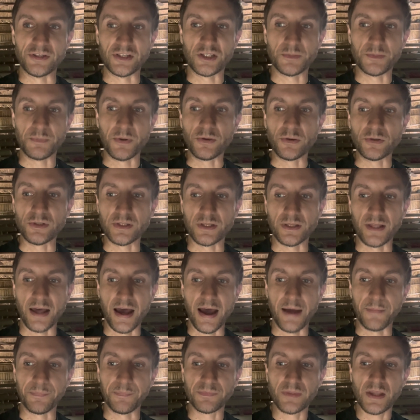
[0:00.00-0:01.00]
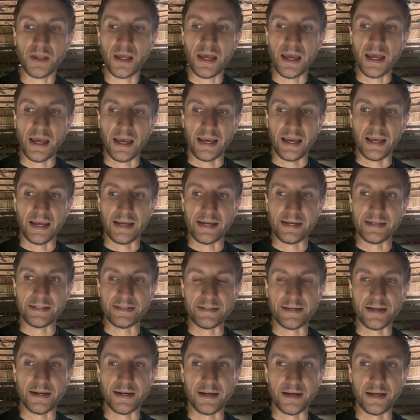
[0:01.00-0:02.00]
exposed to that.
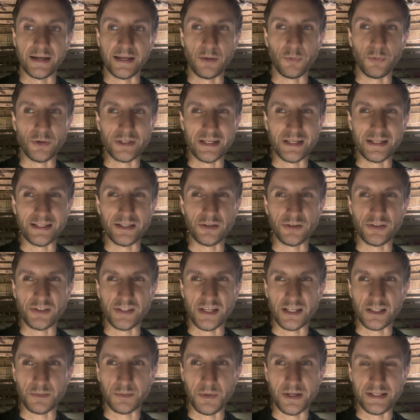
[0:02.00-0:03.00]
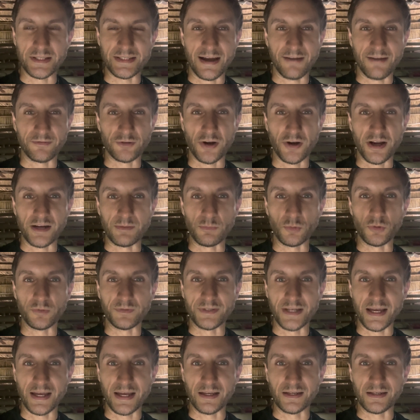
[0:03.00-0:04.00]
And uh, it wasn't until six months after I'd
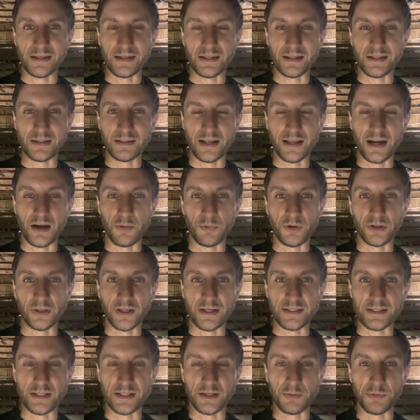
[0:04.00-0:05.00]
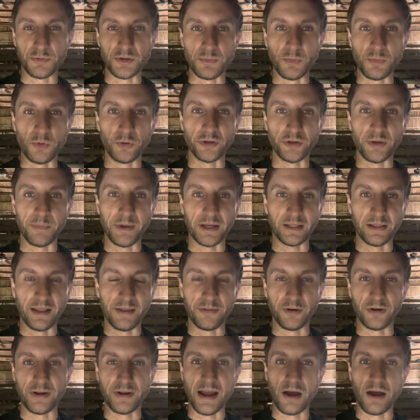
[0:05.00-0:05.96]
moved in that I realized that there was mold on my leather.